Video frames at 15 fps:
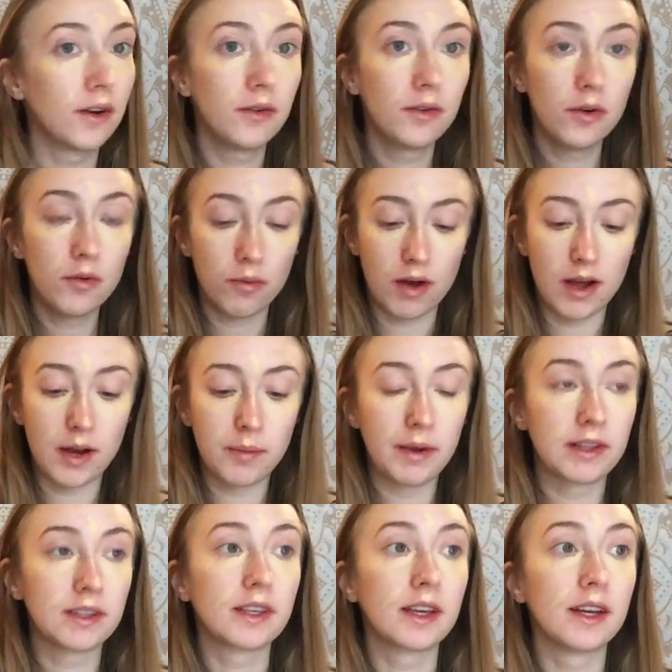I don't know why
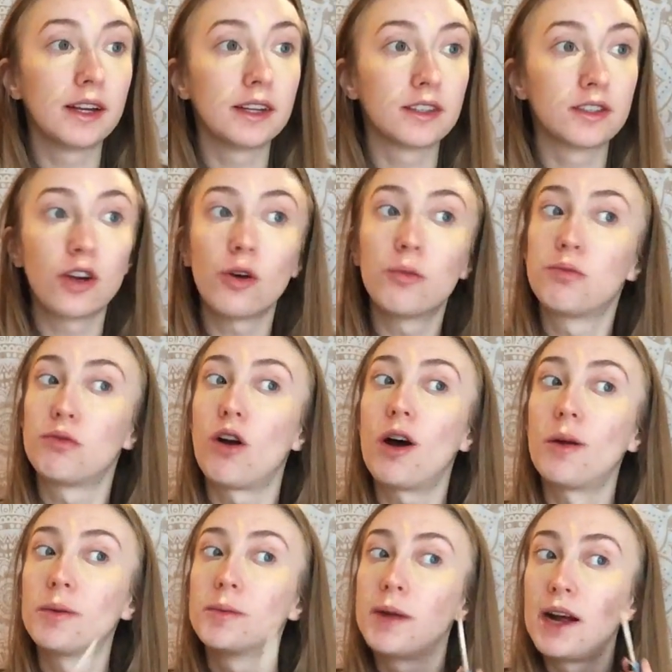my skin is so
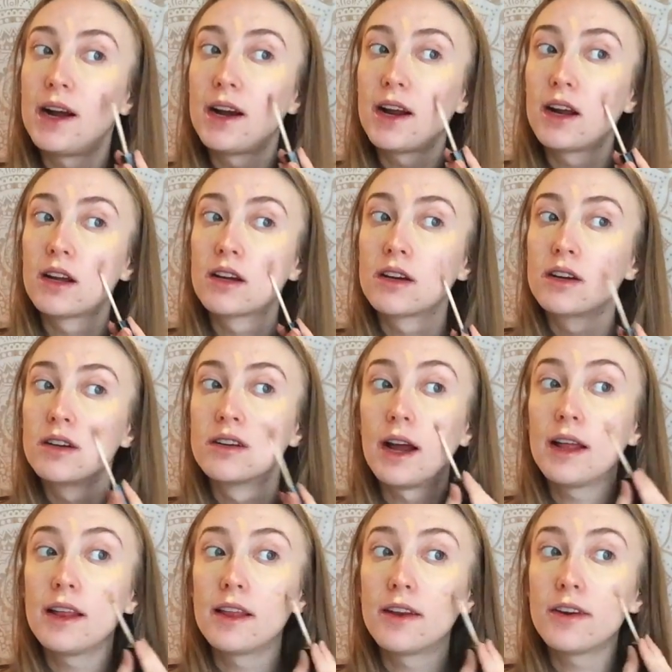problematic.
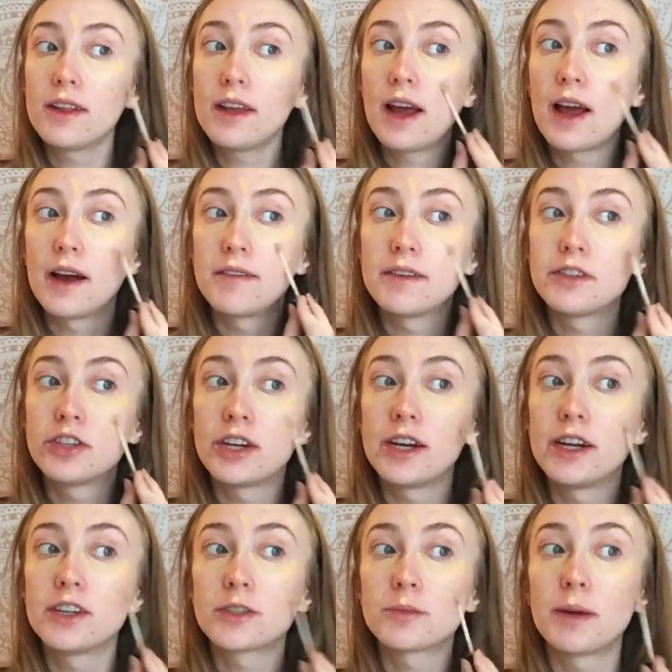I literally haven't
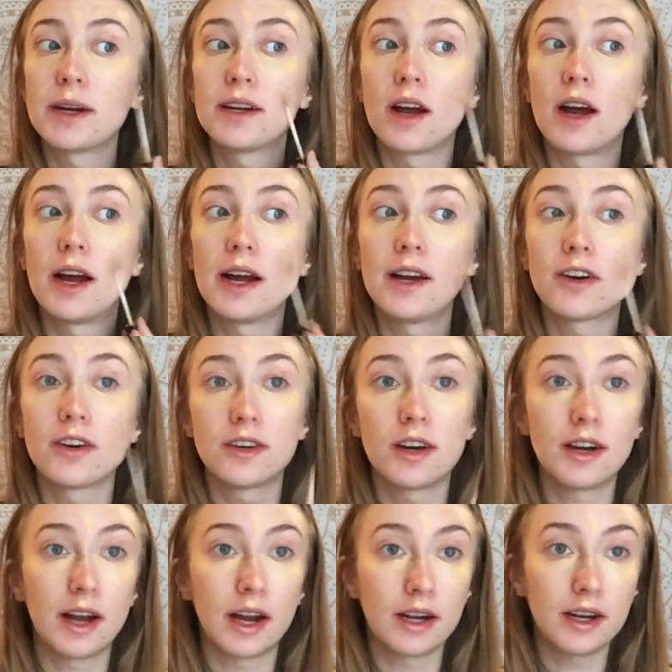changed my diet or
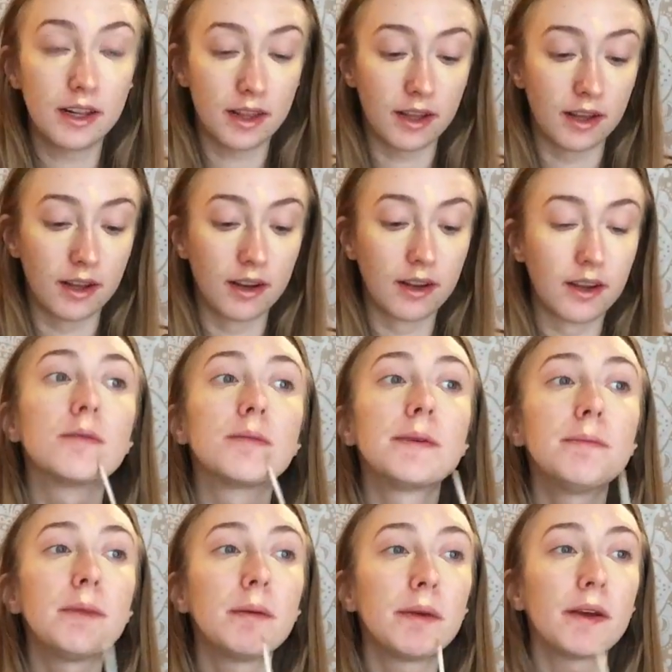done anything. I've
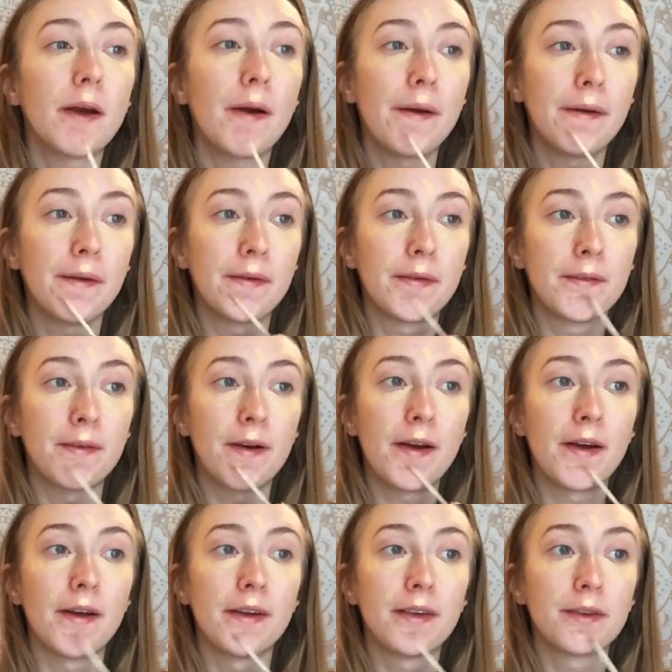been maybe kind of
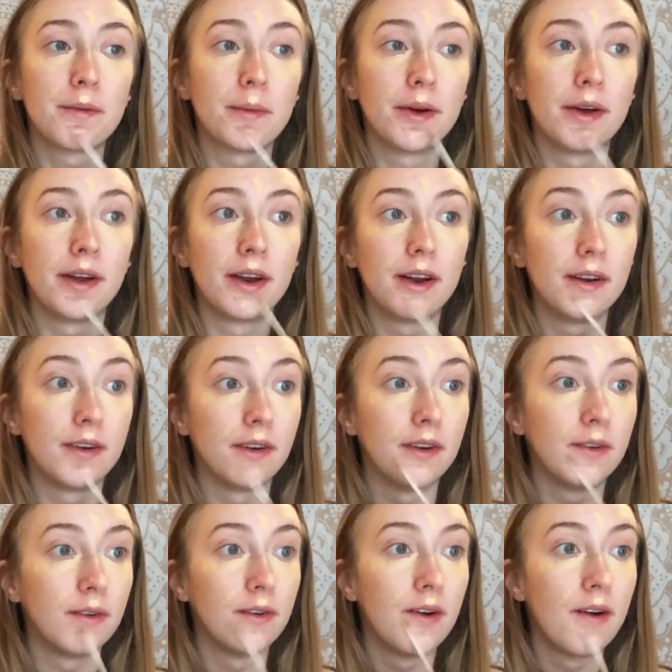stressed, but I don't
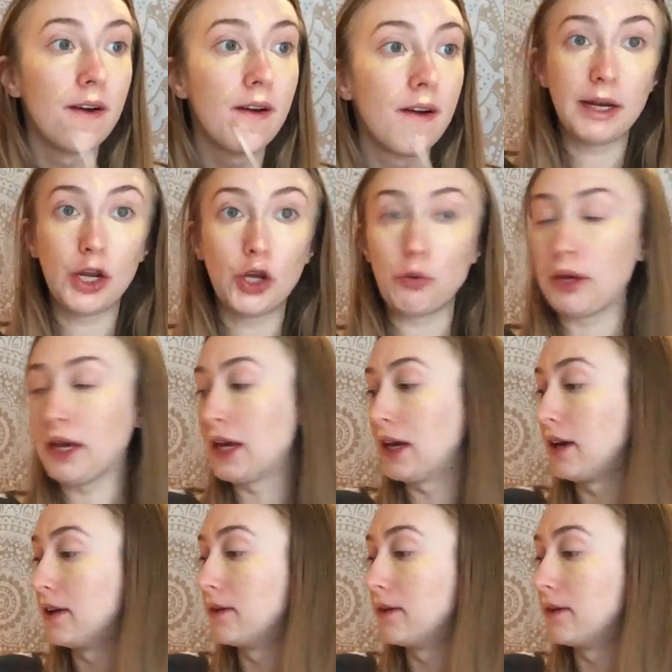know. Bit okay.